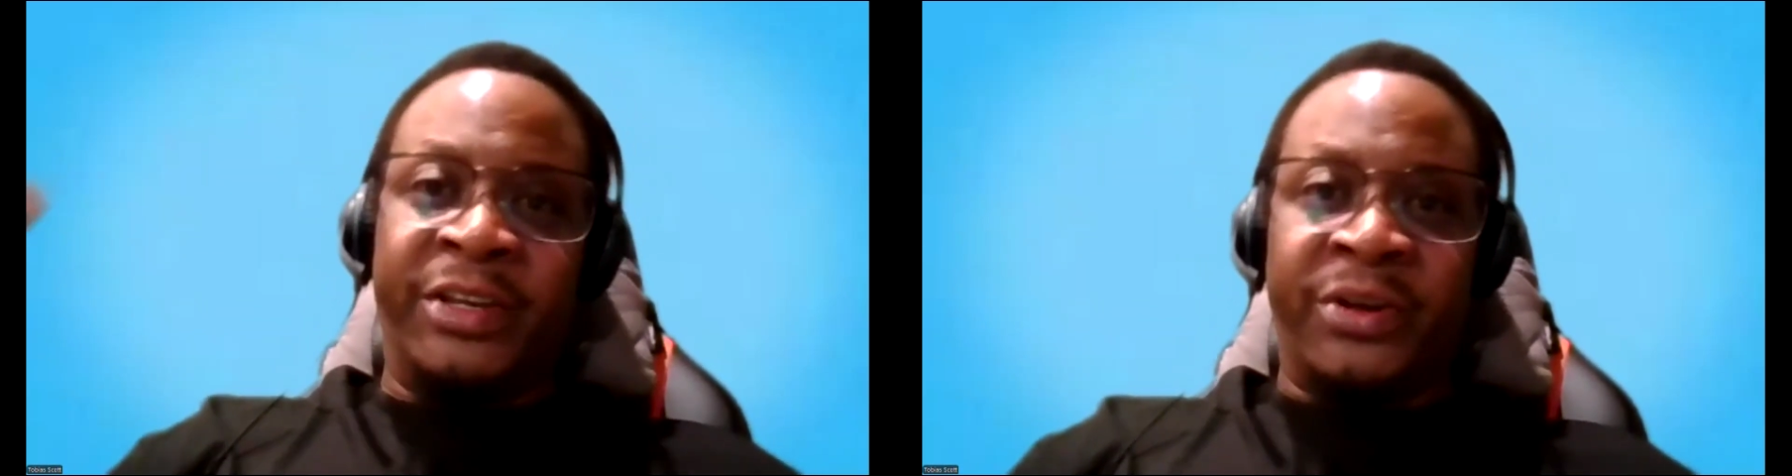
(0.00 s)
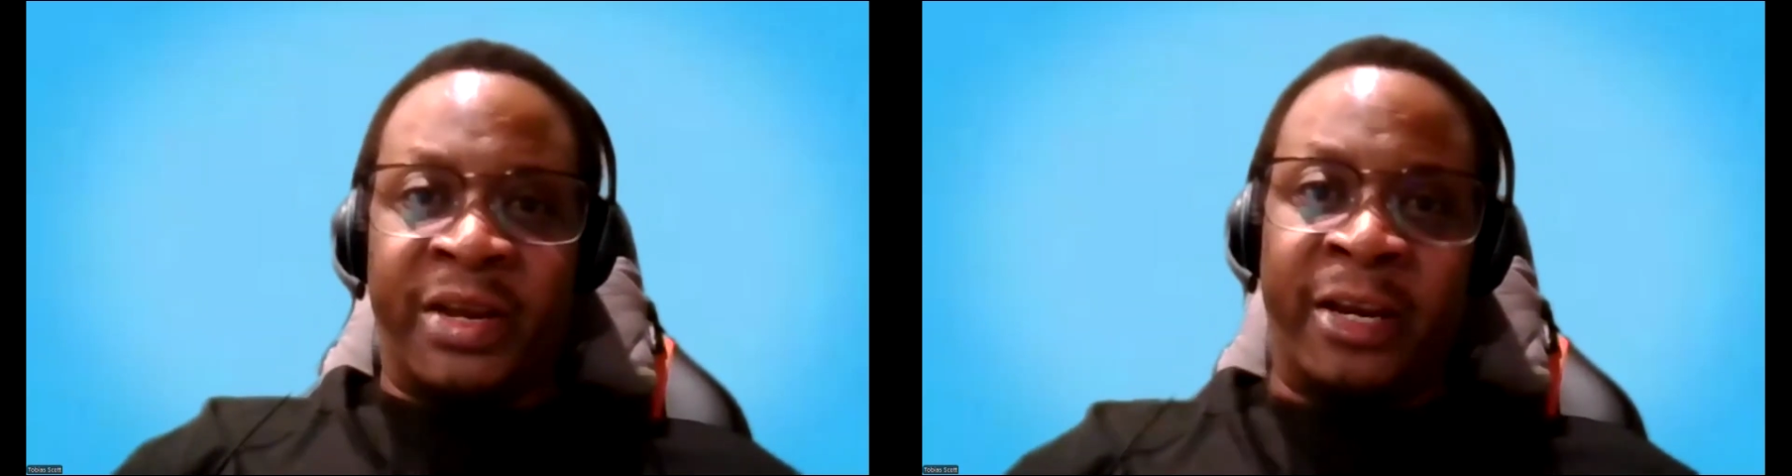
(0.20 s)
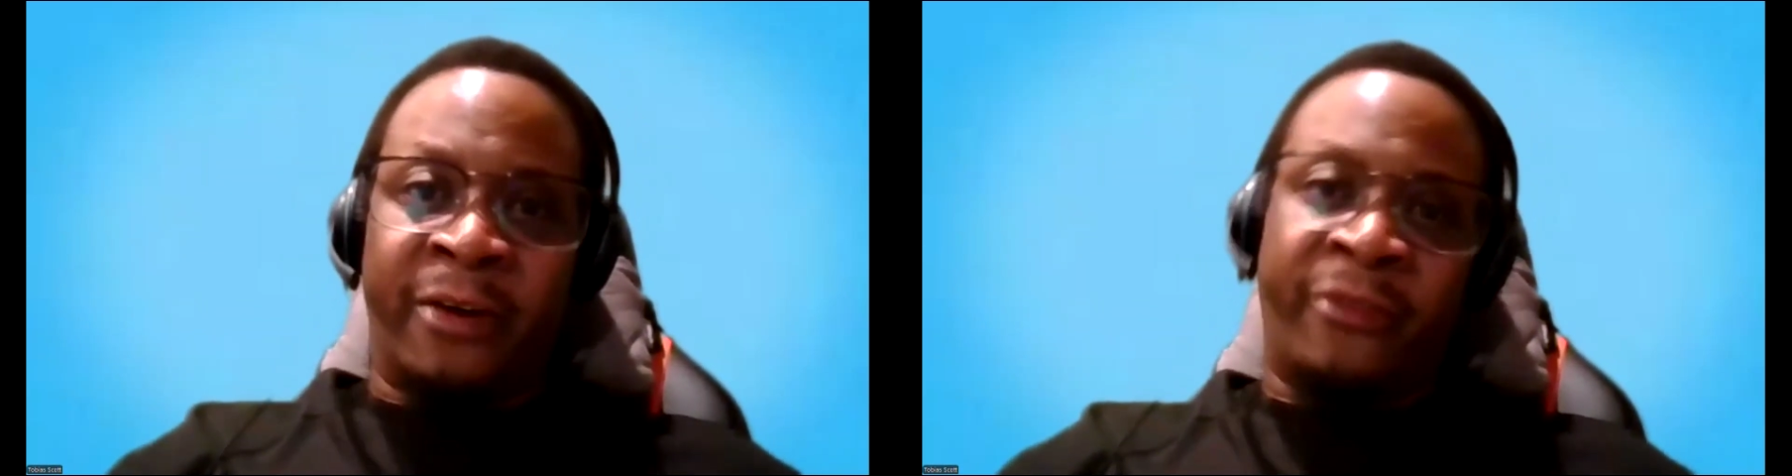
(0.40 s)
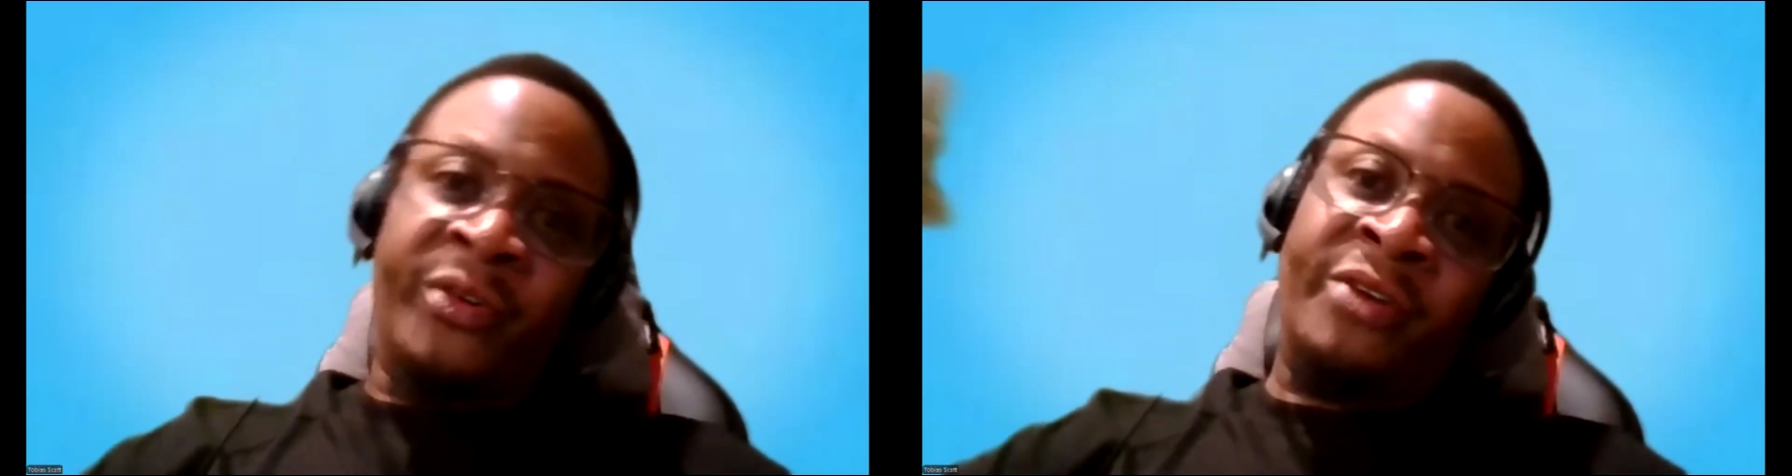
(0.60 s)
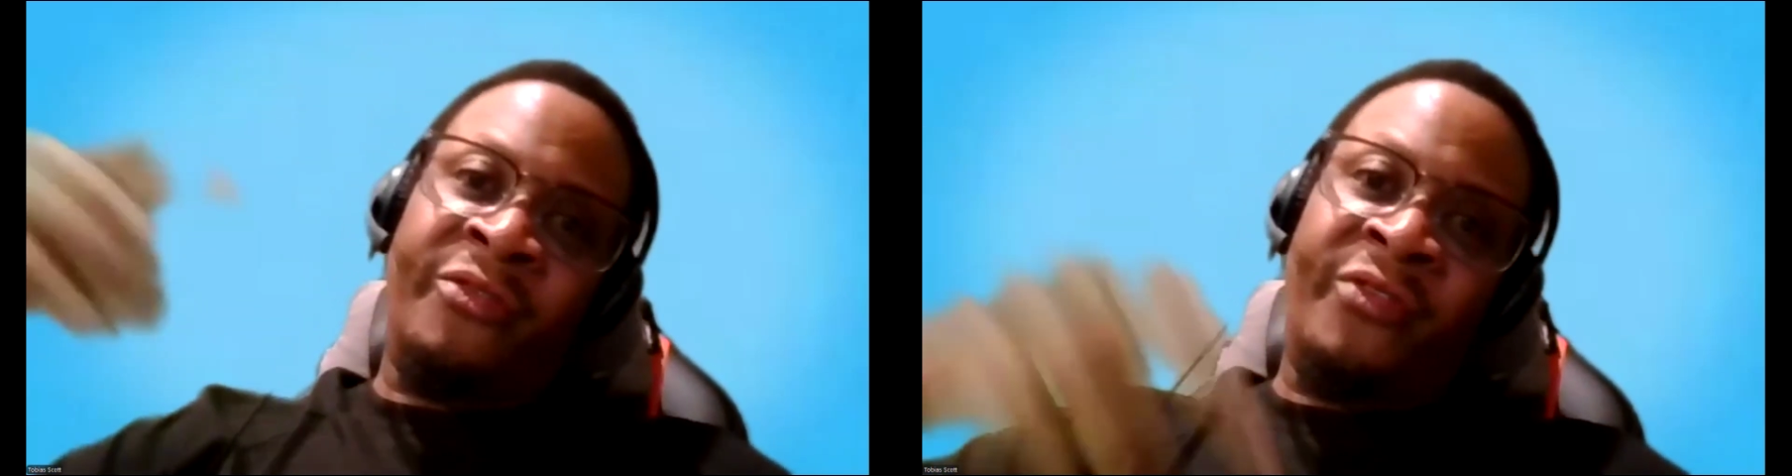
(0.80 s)
you're here
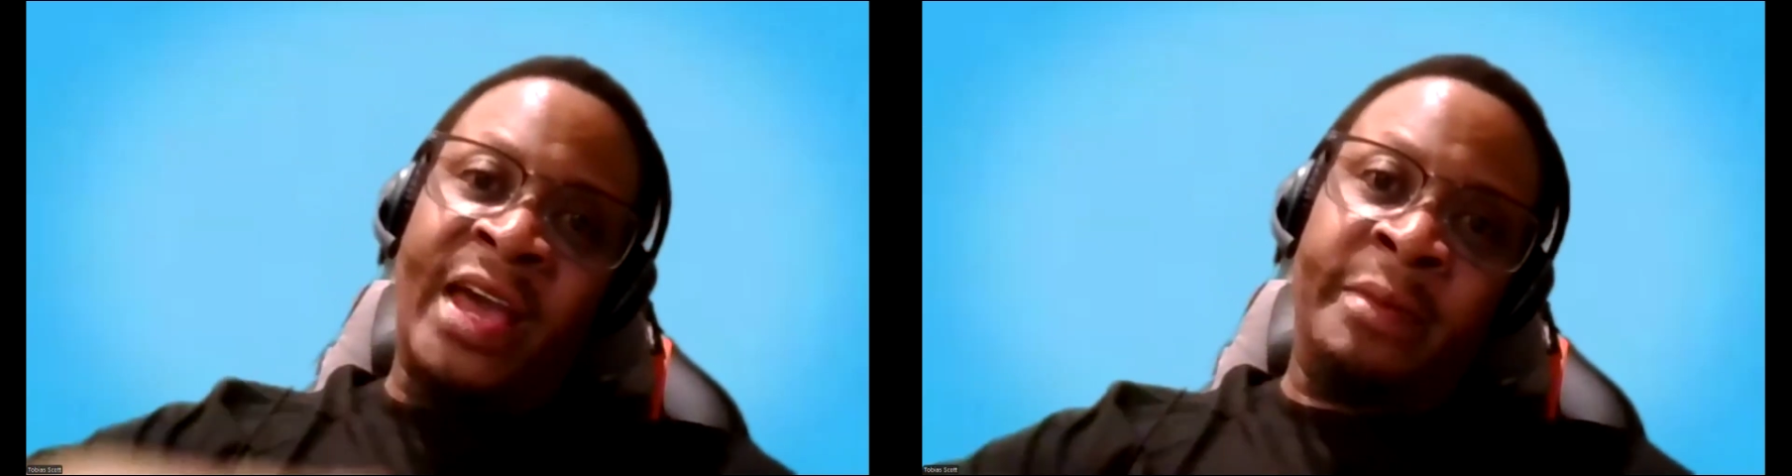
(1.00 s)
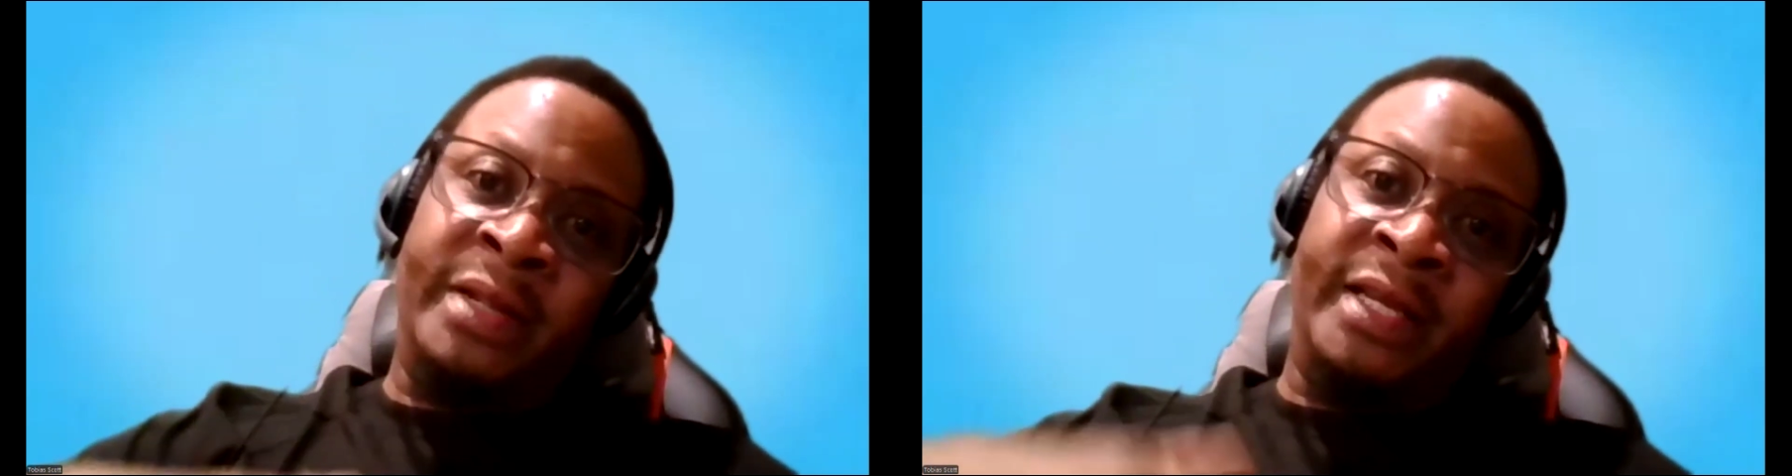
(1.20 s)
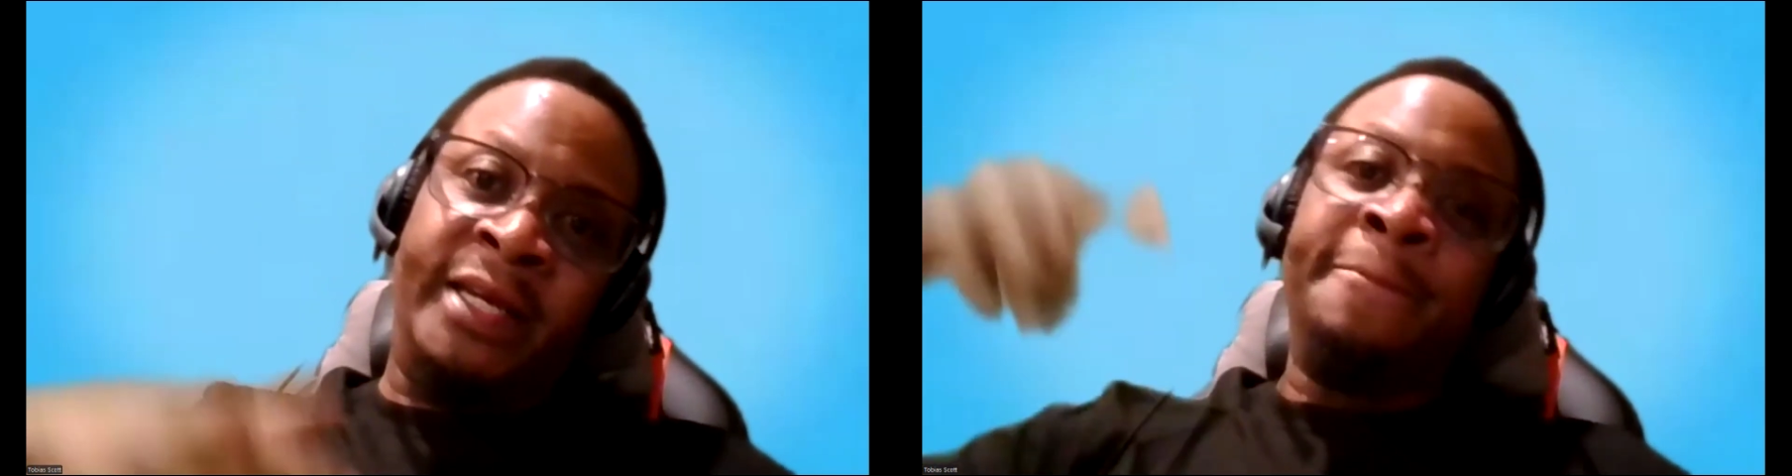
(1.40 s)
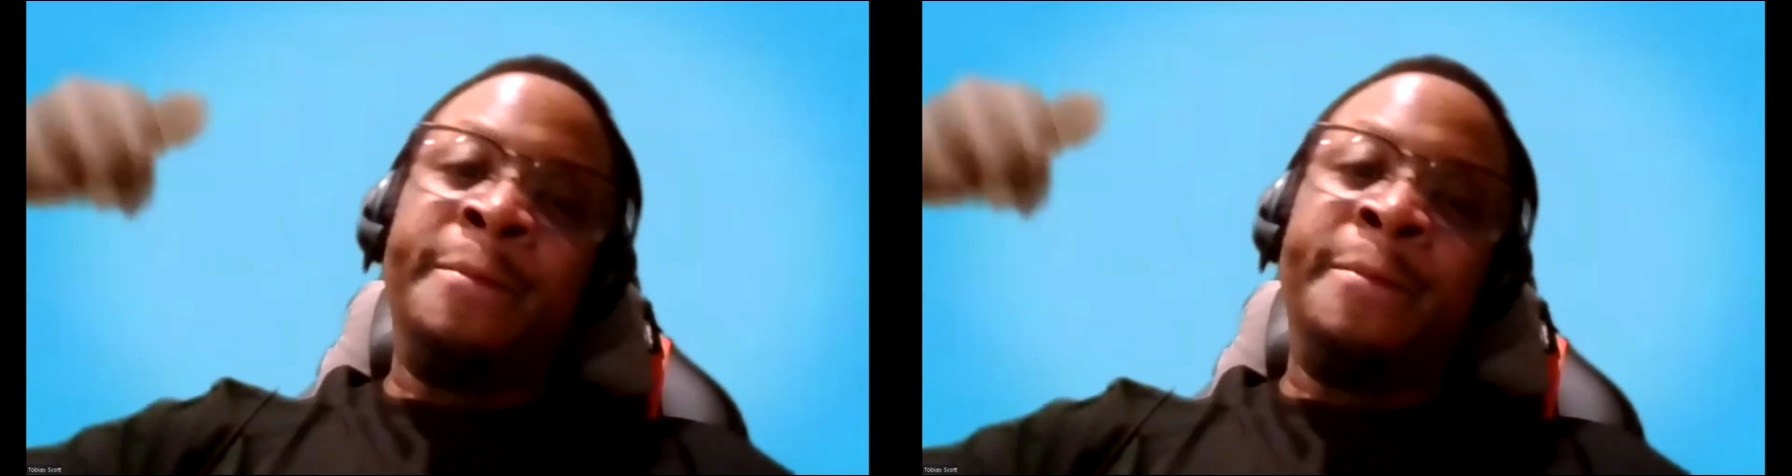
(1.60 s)
for your family